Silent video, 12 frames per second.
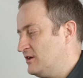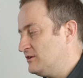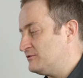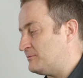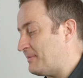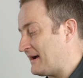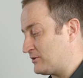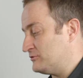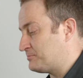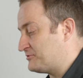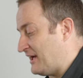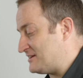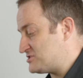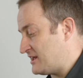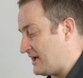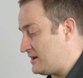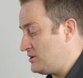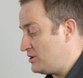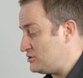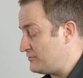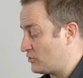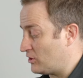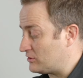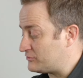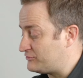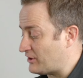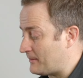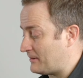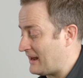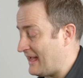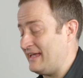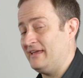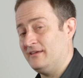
So back onto protection again, you've got AA